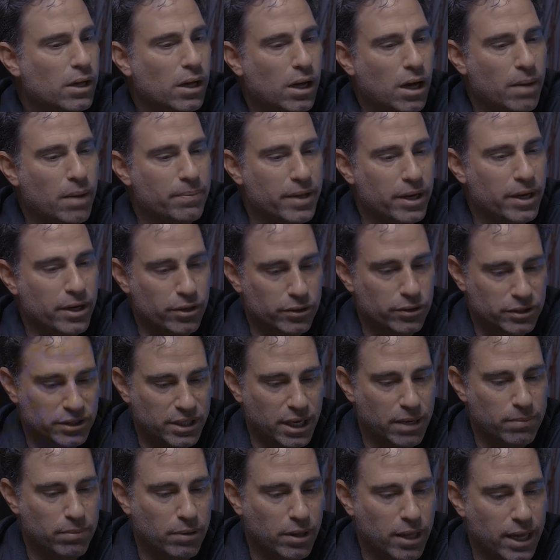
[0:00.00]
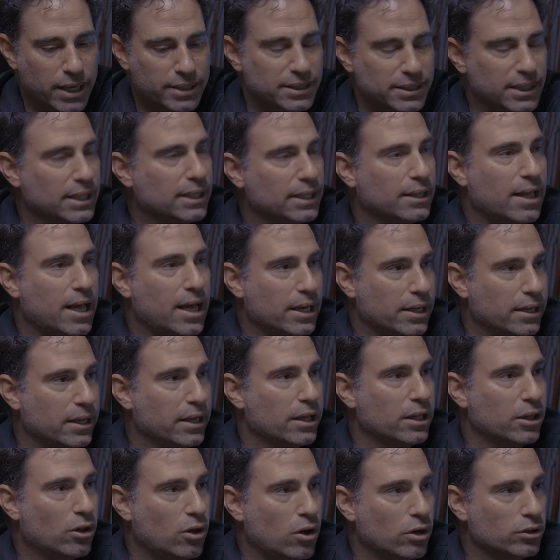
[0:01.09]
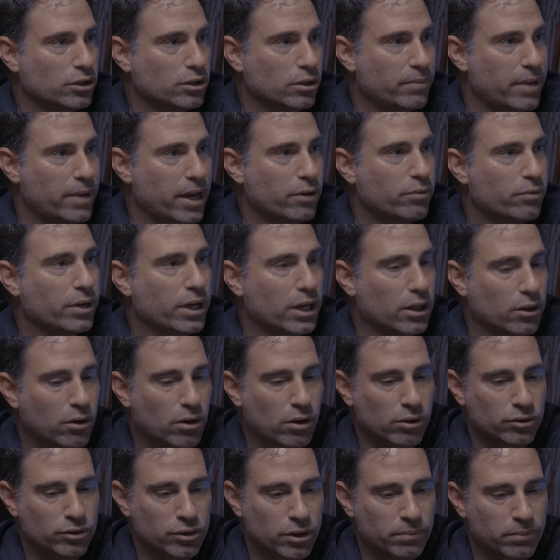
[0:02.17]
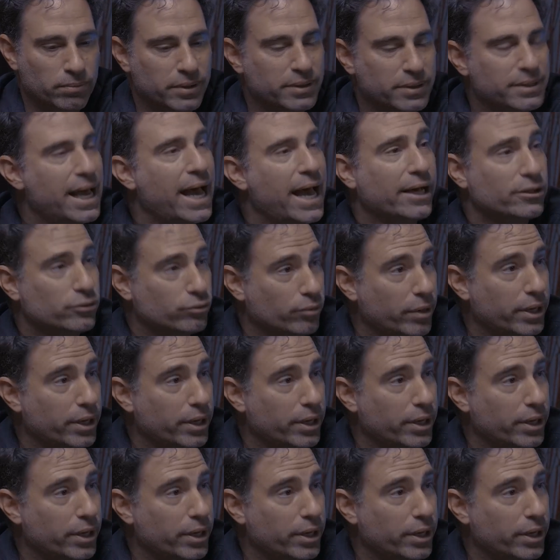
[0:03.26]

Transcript: that you're stabilizing and locking in long-term equity at long-term tax